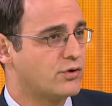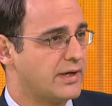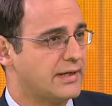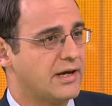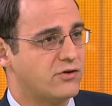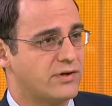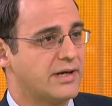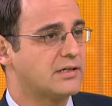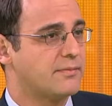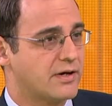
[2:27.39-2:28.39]
to engage in
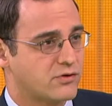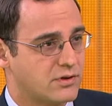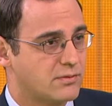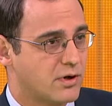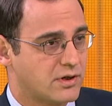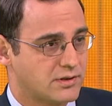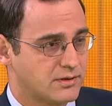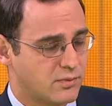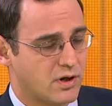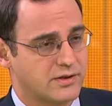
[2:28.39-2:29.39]
expansionary
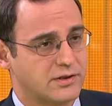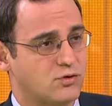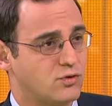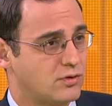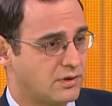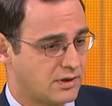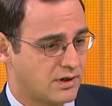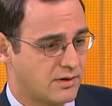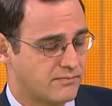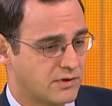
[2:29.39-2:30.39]
monetary policy to
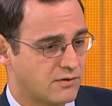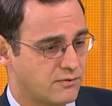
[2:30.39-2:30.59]
um,